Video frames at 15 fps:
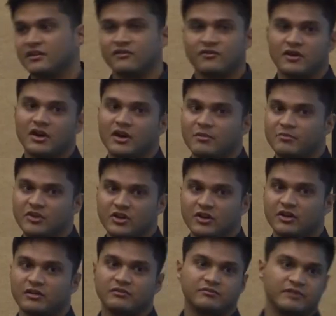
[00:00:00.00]
from
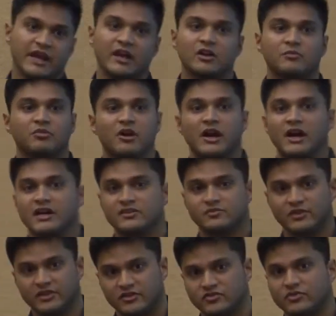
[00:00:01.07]
your enterprise,
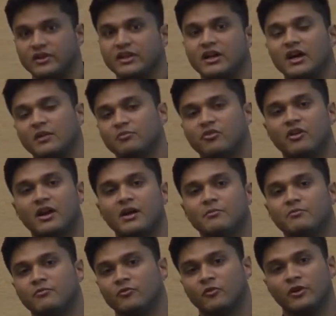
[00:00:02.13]
whether it's running
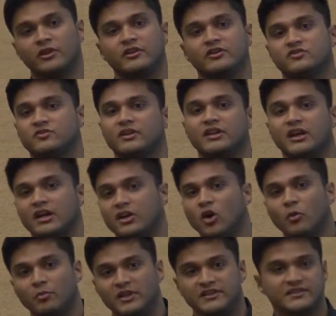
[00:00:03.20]
on-prem, whether it's running on
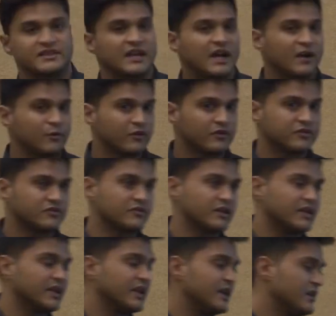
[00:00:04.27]
OpenStack, whether it's
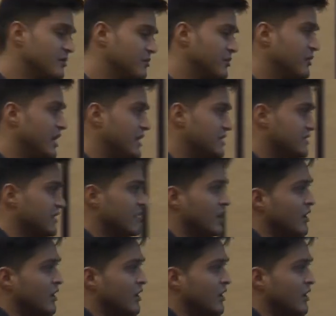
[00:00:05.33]
running in AWS,